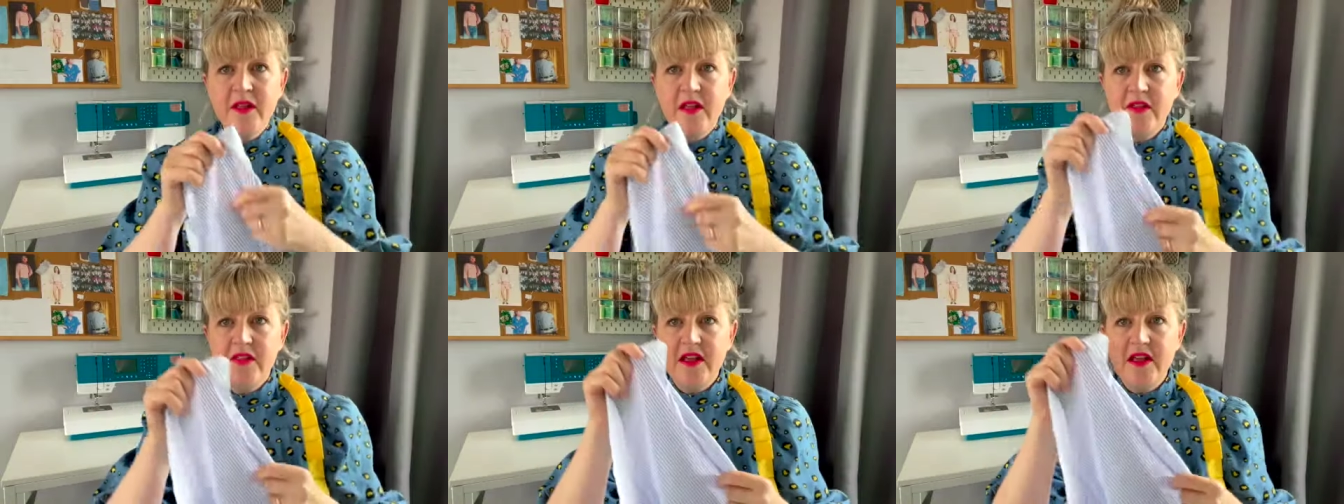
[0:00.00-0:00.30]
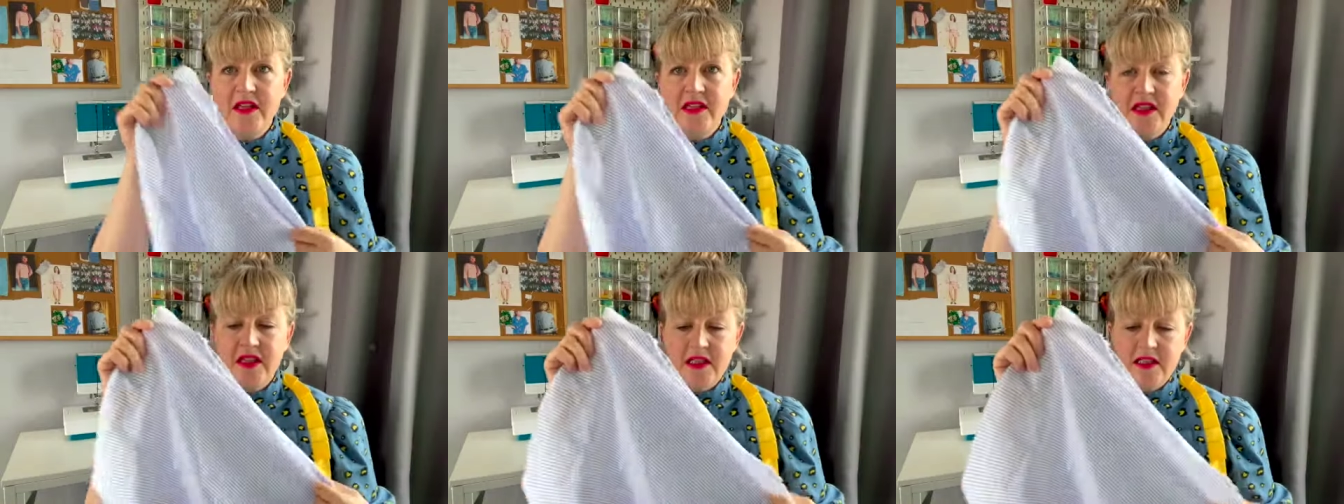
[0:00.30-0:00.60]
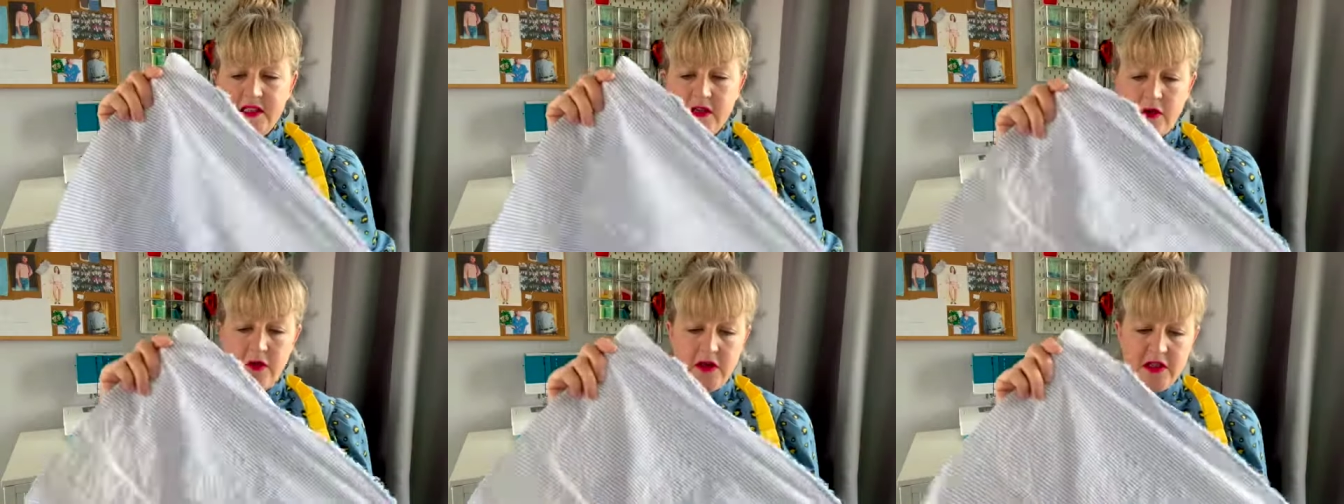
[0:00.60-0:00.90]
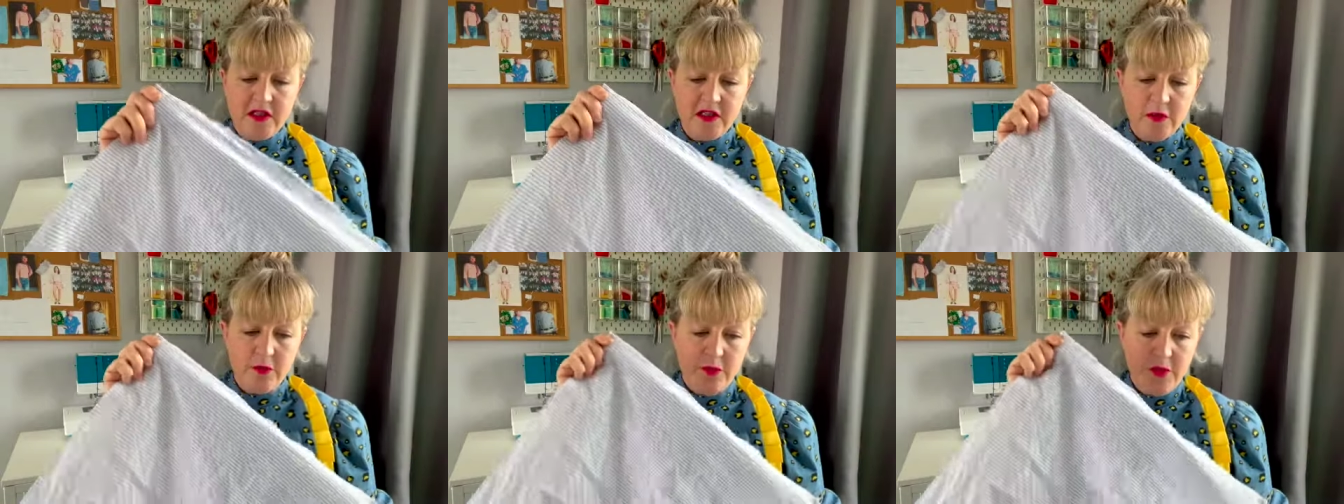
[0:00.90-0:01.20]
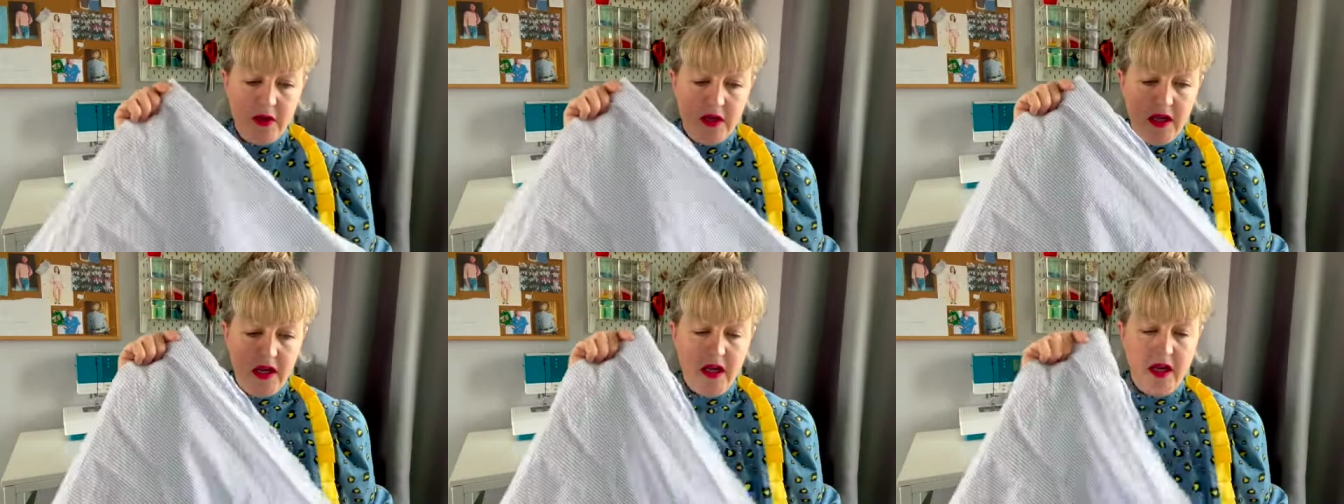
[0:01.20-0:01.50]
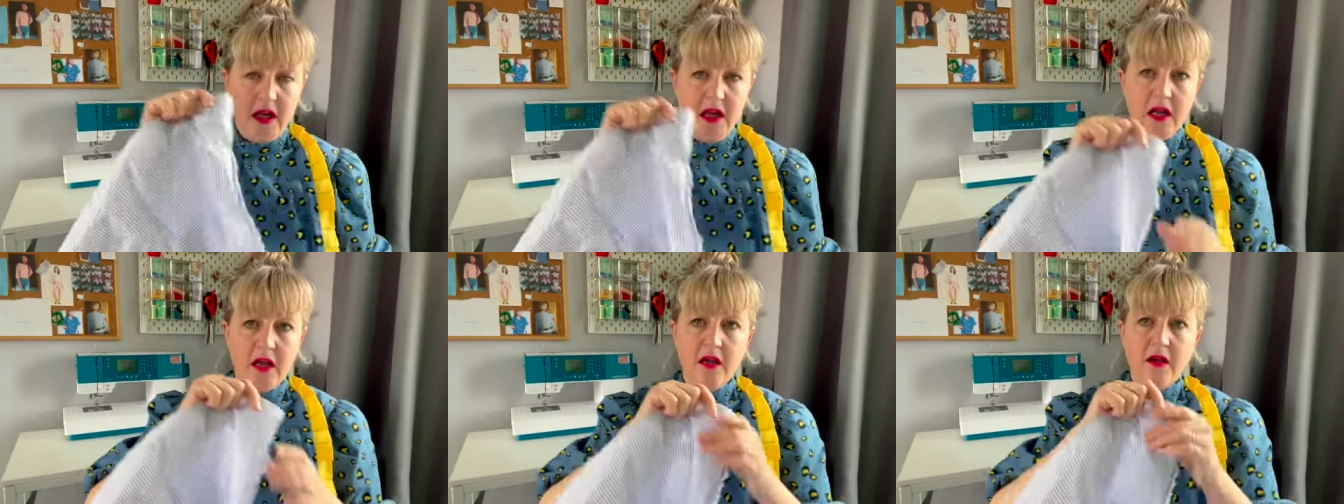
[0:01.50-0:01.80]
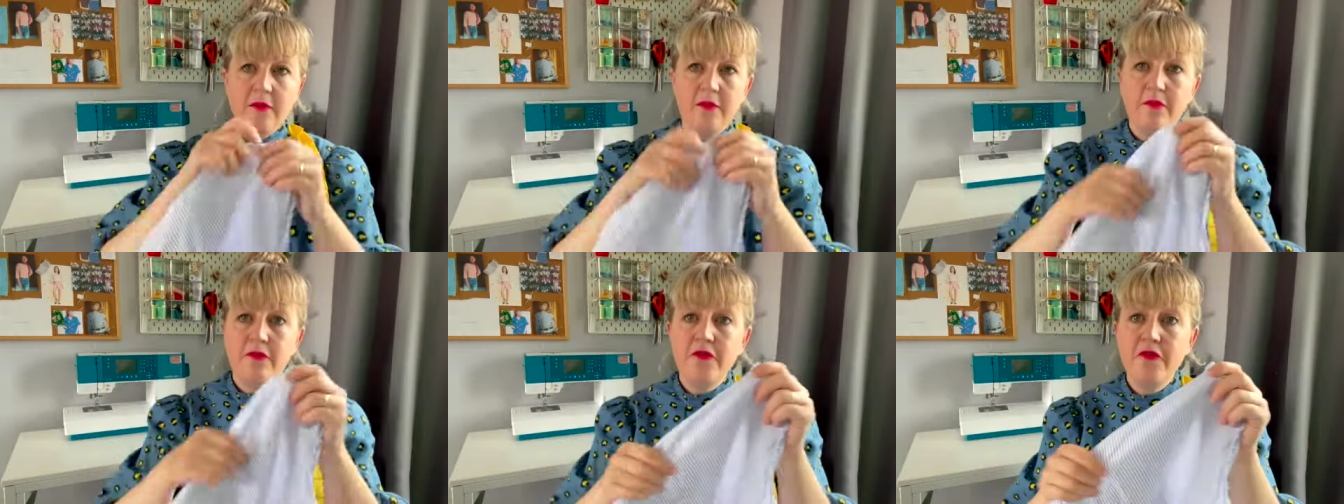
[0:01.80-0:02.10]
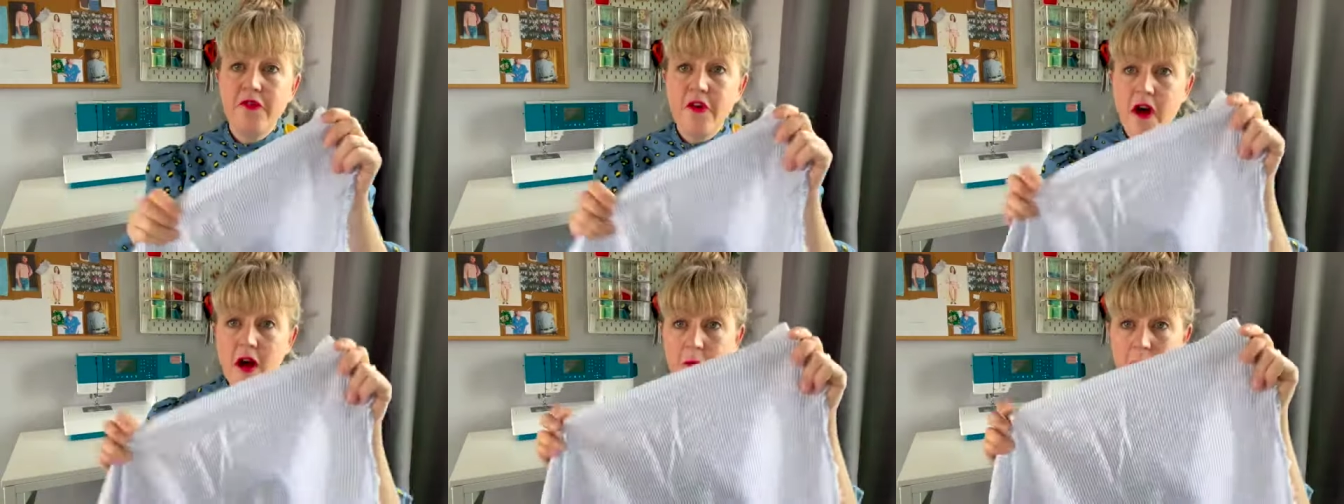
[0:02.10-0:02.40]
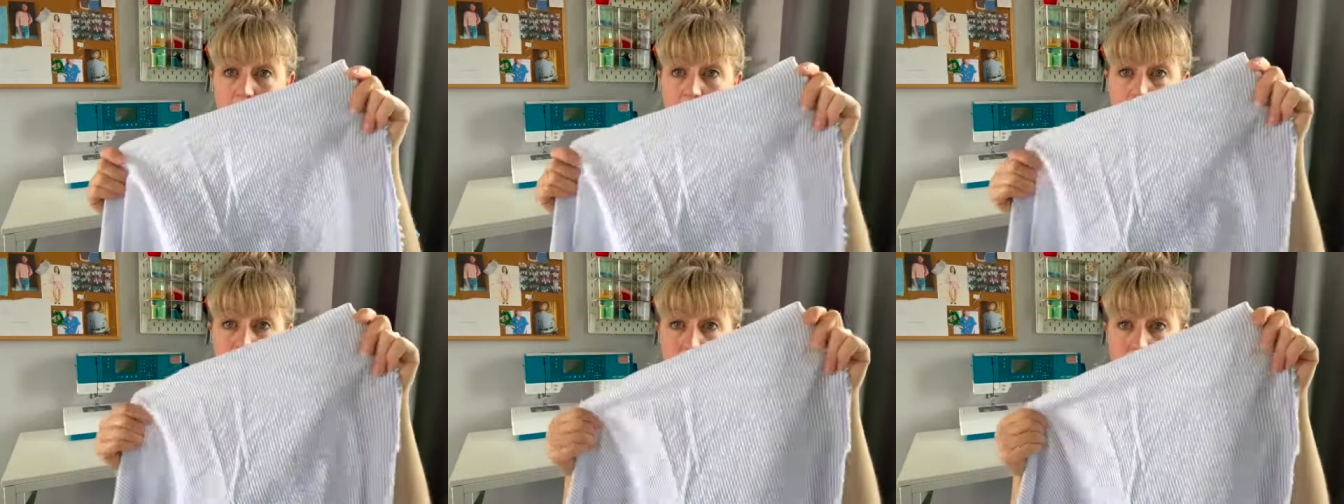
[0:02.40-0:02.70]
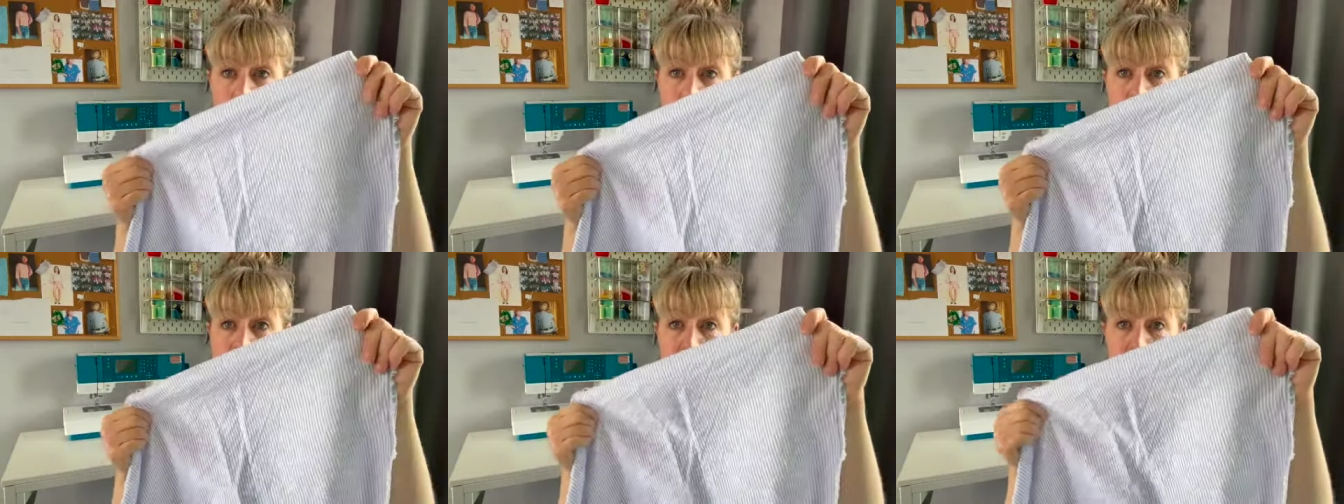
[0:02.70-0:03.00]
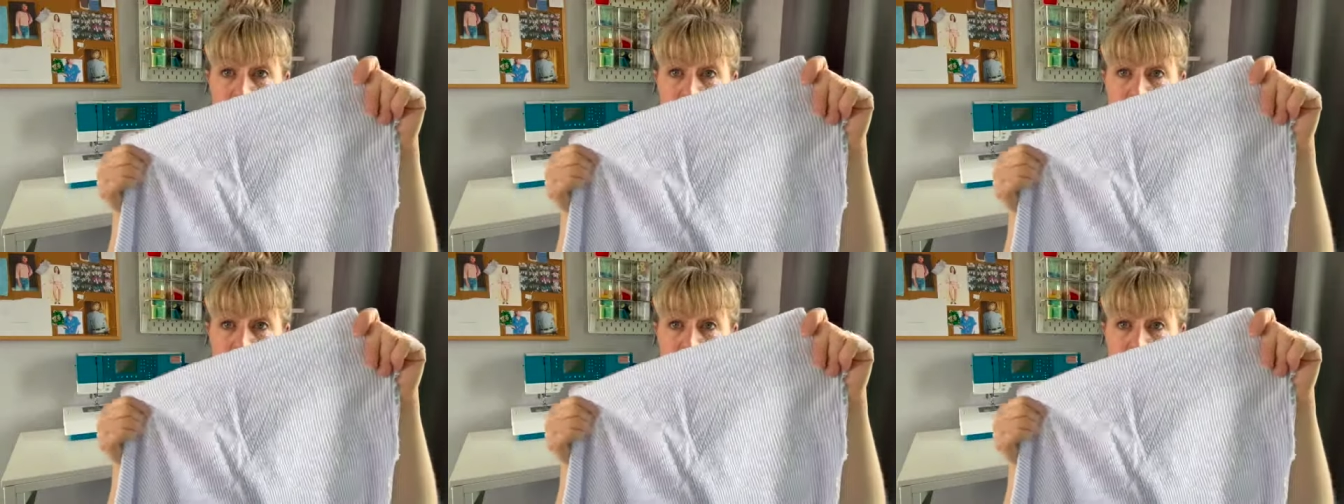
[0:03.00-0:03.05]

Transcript: this is going to be Fibre Mood,